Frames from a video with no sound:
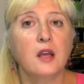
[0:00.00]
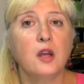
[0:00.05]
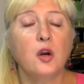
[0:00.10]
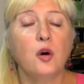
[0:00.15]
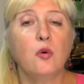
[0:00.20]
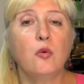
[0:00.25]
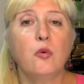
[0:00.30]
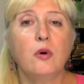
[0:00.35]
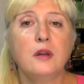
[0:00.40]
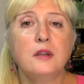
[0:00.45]

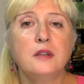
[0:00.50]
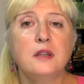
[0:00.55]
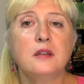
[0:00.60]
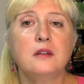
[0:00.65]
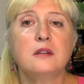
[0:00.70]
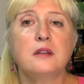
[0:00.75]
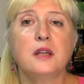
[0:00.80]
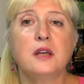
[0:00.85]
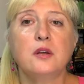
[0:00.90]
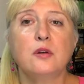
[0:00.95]
wanted
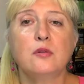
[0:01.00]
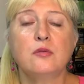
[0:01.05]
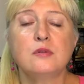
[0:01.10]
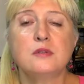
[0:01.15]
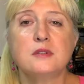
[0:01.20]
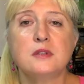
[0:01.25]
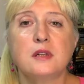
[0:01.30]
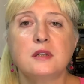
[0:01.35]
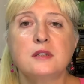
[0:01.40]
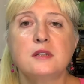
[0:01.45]
the
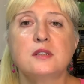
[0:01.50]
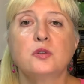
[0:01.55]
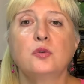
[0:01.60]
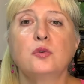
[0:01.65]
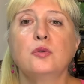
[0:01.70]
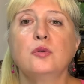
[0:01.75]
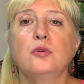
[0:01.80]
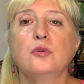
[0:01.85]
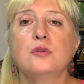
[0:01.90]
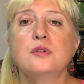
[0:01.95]
users
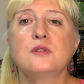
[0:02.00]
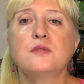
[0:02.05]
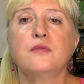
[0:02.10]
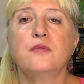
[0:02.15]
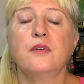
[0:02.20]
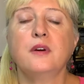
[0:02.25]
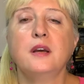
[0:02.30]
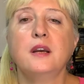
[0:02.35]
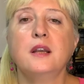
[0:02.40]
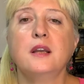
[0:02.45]
to use
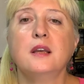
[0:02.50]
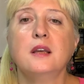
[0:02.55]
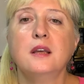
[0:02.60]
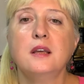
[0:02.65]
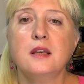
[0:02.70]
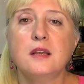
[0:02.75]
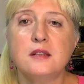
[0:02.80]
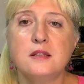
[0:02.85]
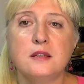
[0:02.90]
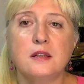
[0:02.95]
very
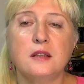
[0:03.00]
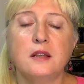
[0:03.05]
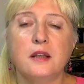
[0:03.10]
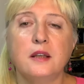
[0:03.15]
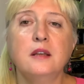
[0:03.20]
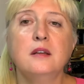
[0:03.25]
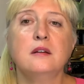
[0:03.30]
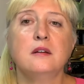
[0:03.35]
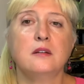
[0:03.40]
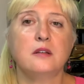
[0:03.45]

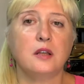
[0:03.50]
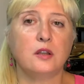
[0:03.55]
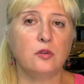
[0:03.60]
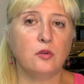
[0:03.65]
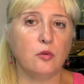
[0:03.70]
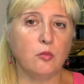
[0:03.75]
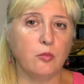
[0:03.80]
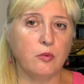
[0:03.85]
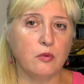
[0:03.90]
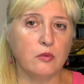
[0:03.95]
easily the
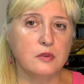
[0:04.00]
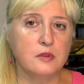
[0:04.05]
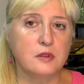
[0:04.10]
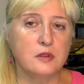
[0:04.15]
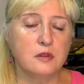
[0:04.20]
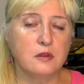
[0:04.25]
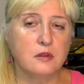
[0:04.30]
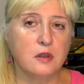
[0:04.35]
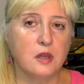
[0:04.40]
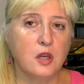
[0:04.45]
two books